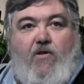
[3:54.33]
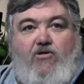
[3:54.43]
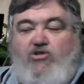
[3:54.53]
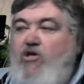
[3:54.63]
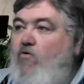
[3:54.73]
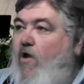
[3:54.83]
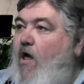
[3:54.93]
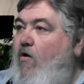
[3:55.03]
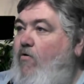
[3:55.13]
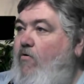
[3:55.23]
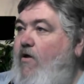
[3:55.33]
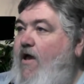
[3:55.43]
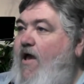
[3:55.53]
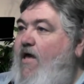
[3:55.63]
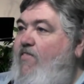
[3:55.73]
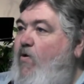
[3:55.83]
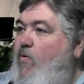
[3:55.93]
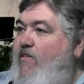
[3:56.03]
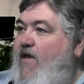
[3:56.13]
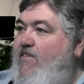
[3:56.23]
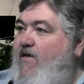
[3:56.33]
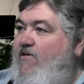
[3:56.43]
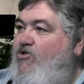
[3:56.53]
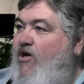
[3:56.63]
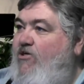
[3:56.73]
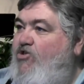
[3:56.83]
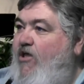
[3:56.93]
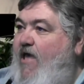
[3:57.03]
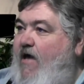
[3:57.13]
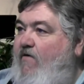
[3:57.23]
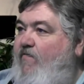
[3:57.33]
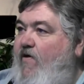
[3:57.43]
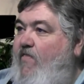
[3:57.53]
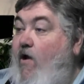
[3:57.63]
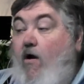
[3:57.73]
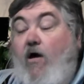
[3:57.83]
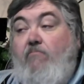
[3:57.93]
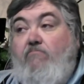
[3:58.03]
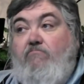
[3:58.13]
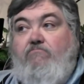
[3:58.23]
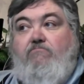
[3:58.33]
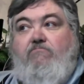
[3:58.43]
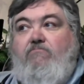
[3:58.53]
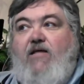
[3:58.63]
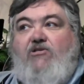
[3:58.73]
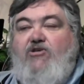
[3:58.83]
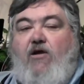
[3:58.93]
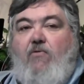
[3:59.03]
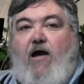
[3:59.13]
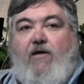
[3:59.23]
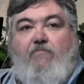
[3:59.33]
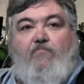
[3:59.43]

so long that when they then touch the counterfeit, they go, oh, that's not right.